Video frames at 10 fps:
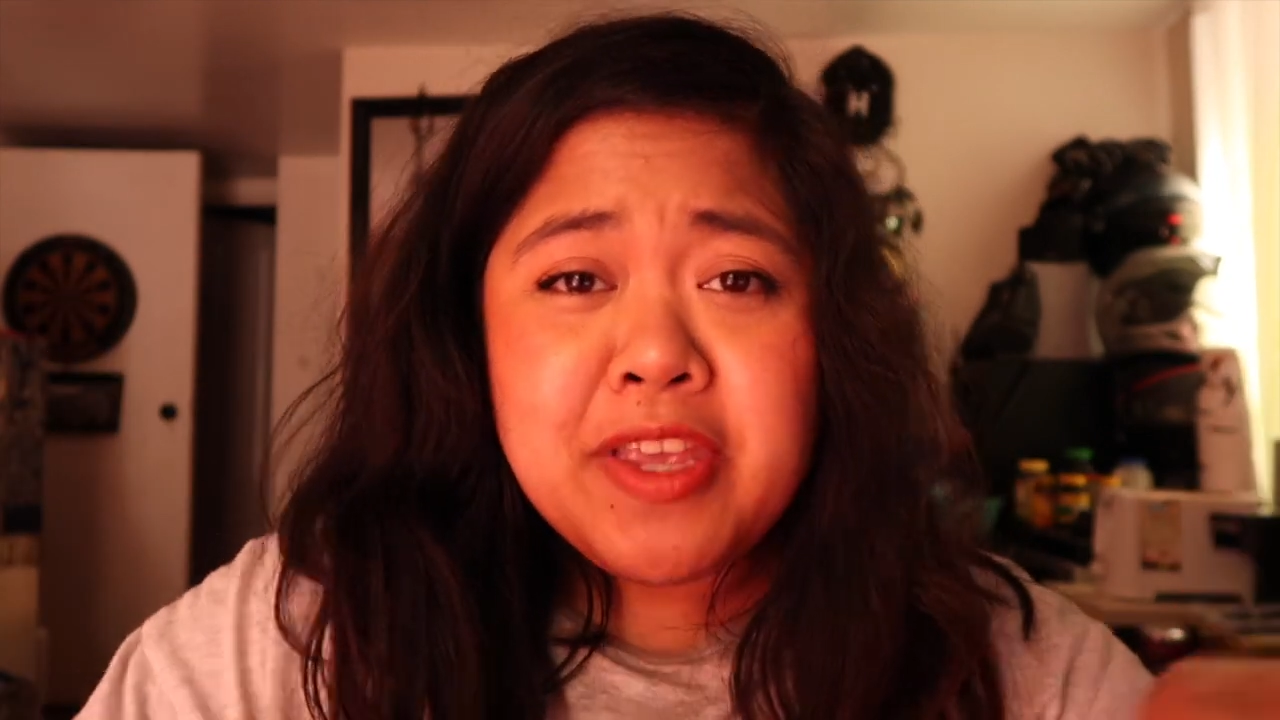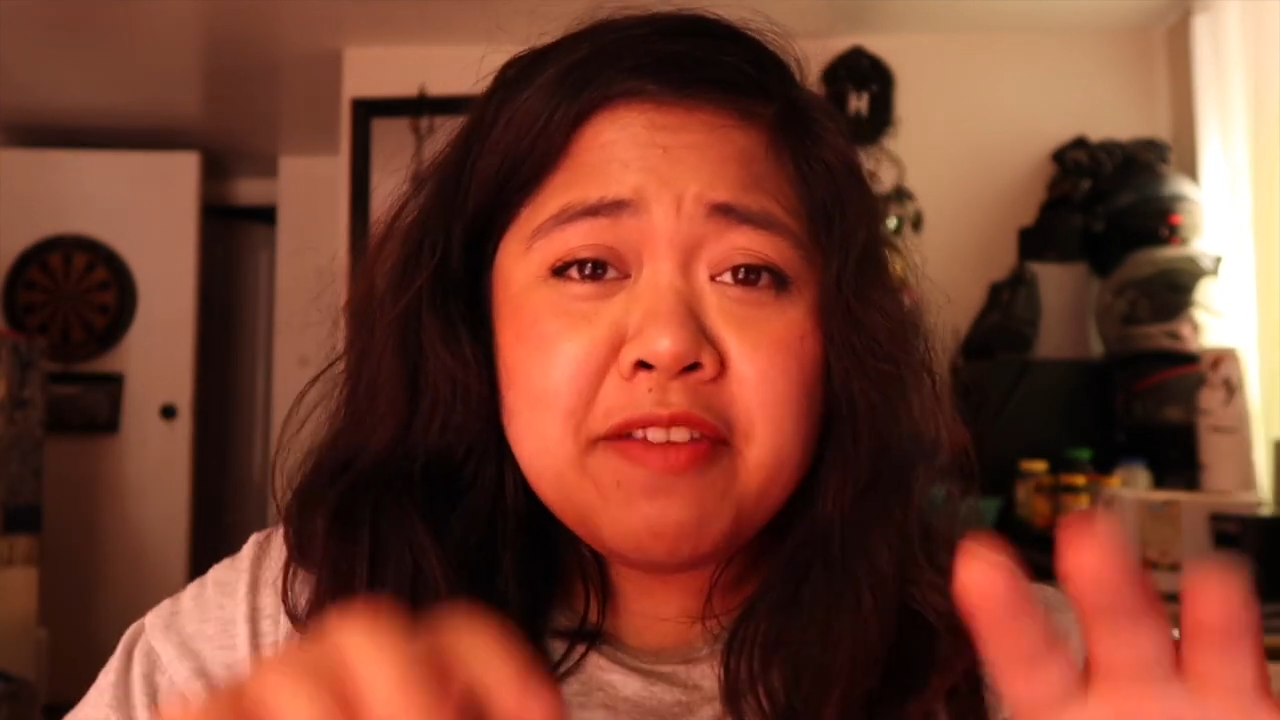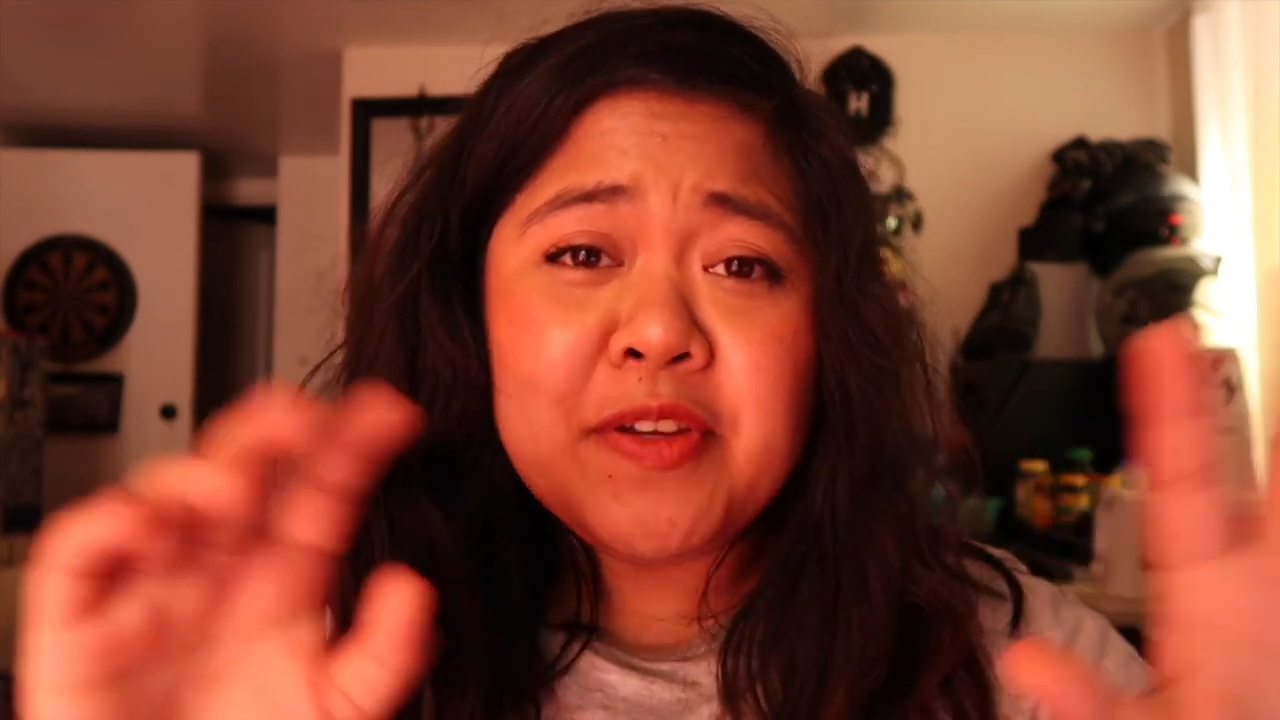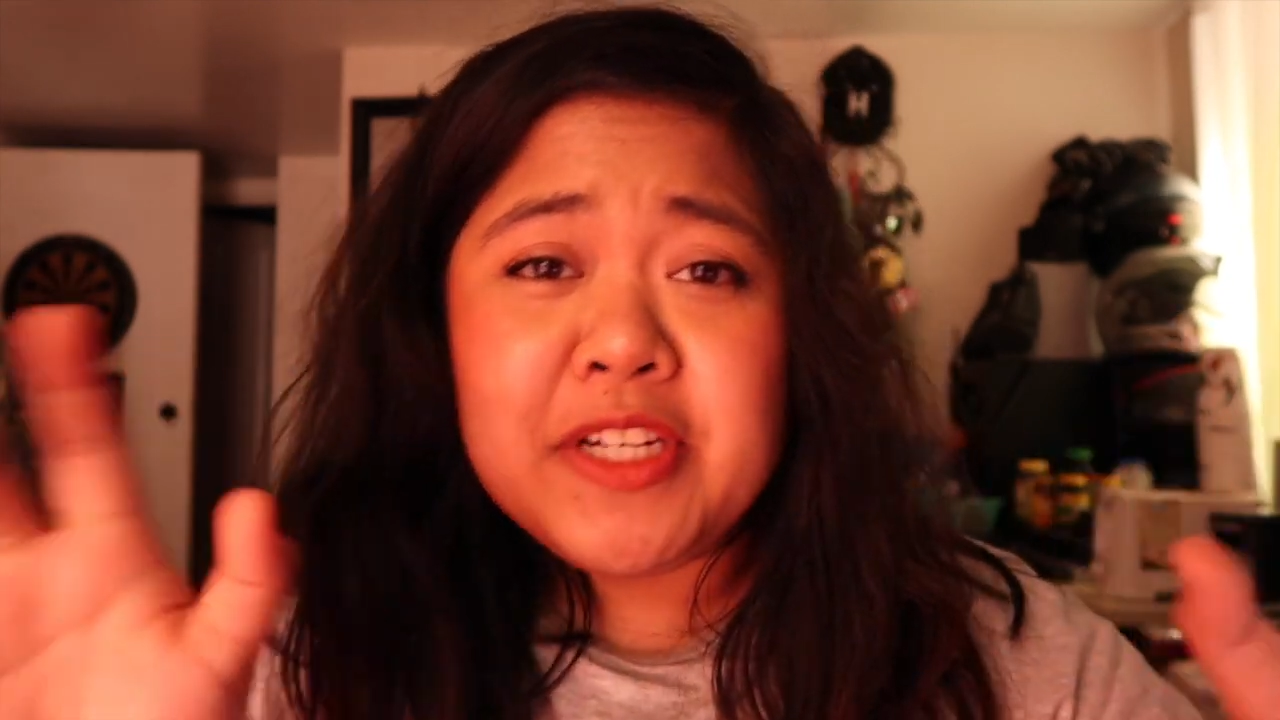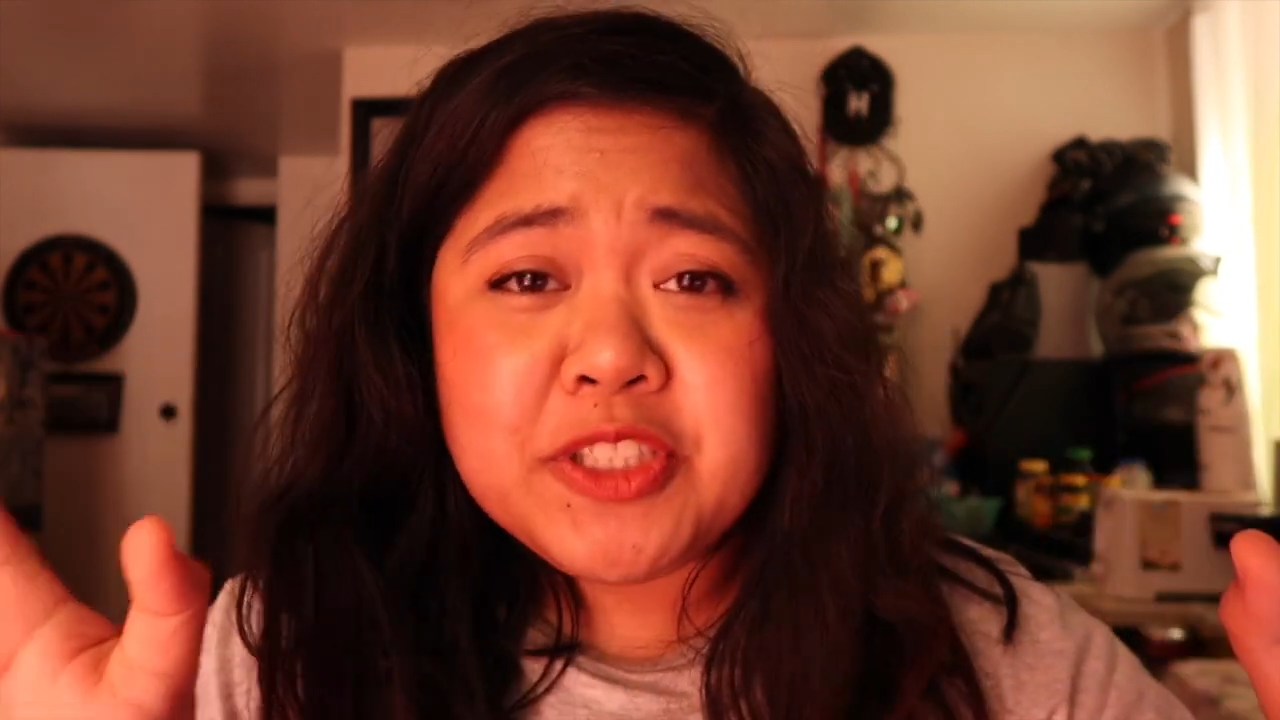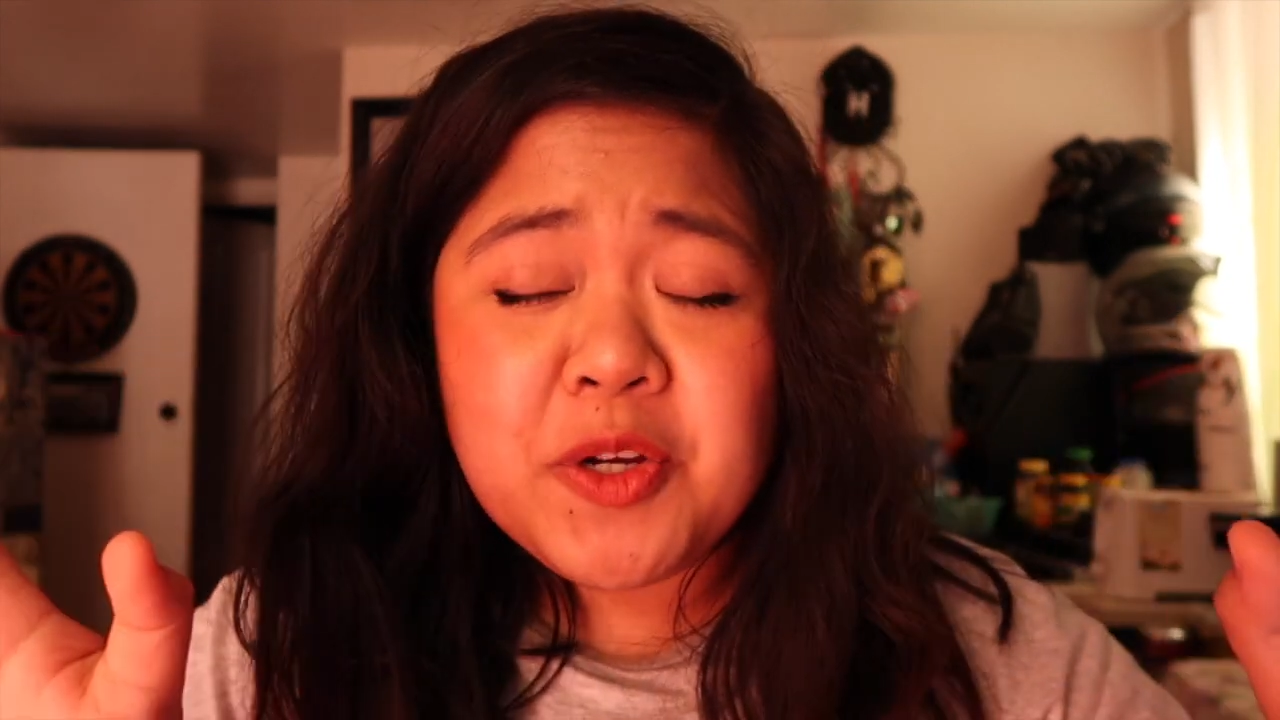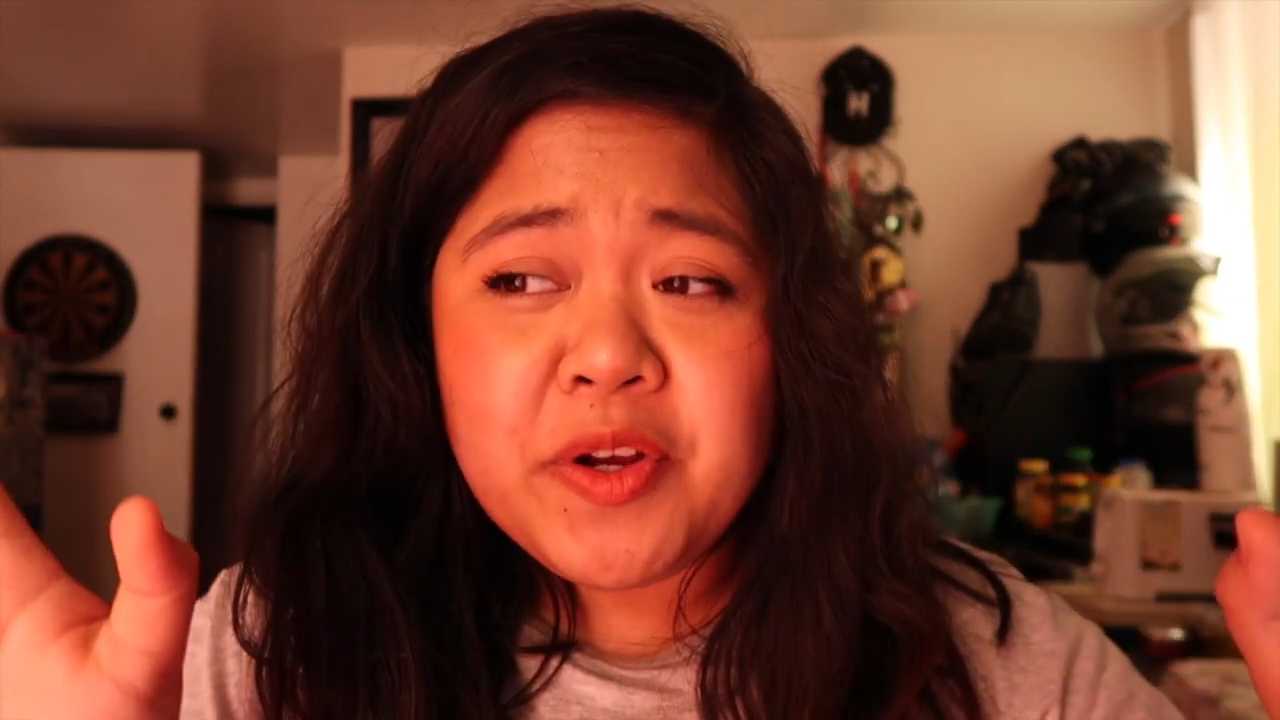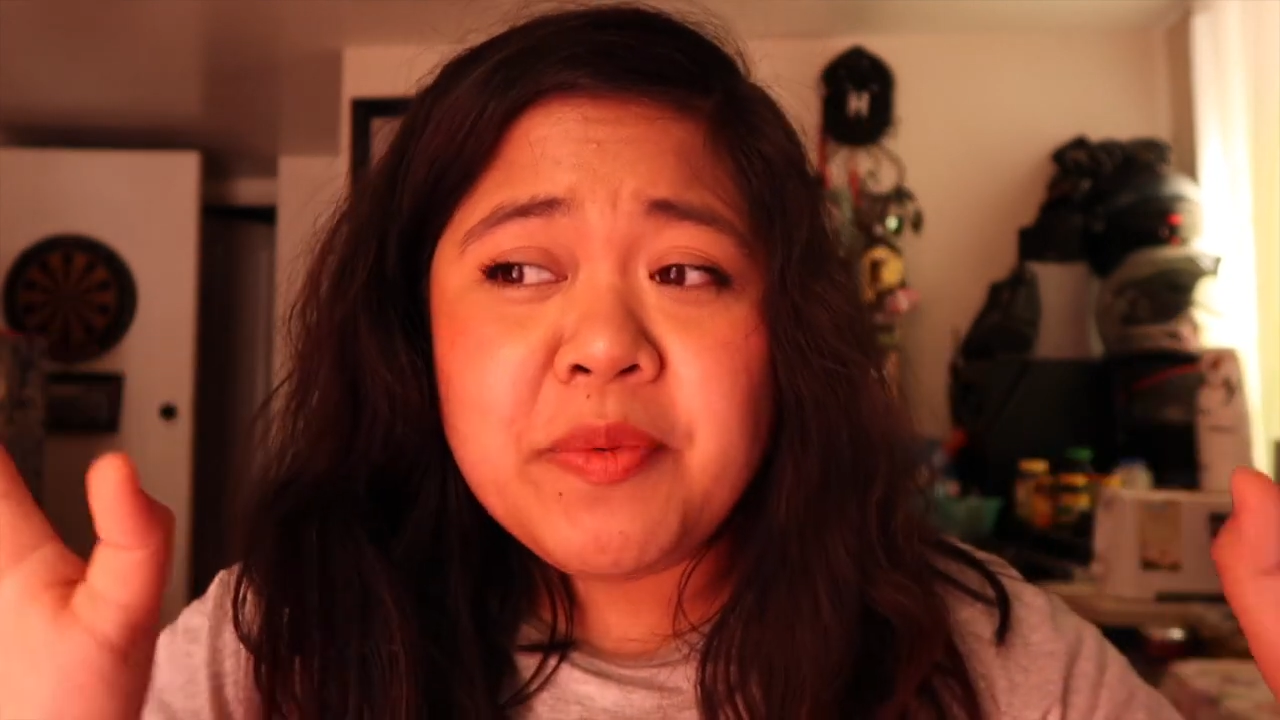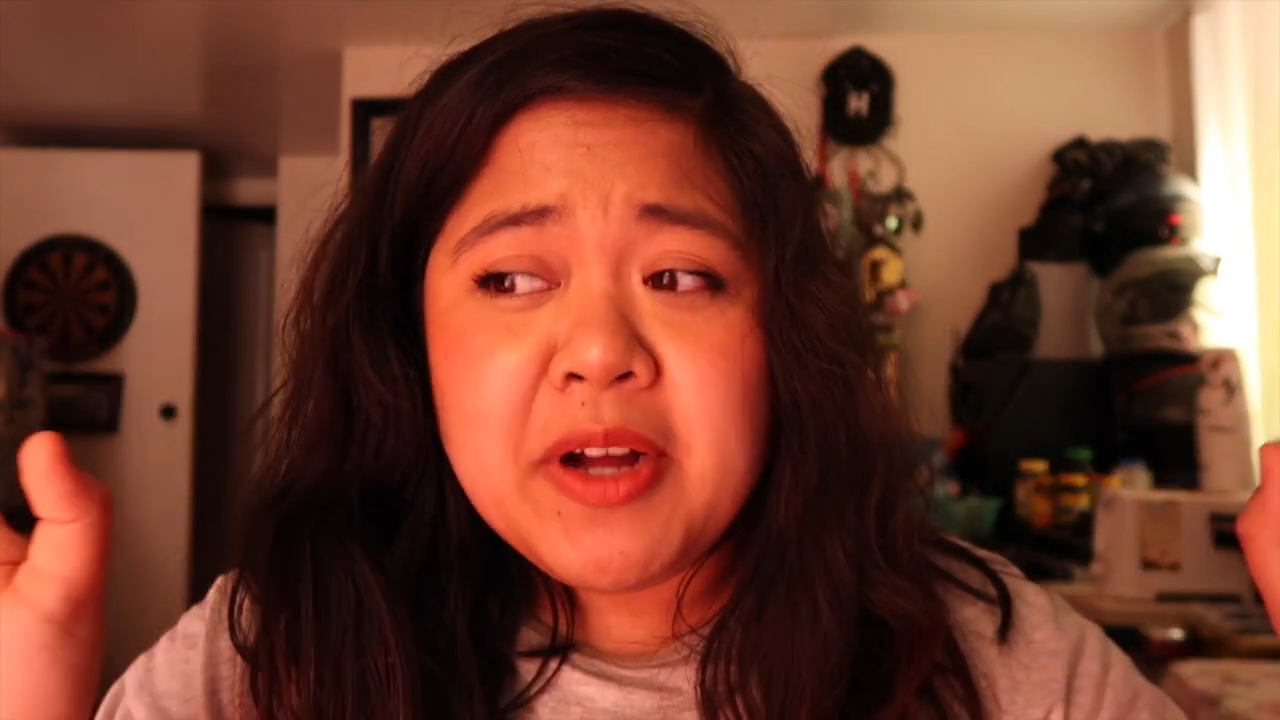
If you disagree,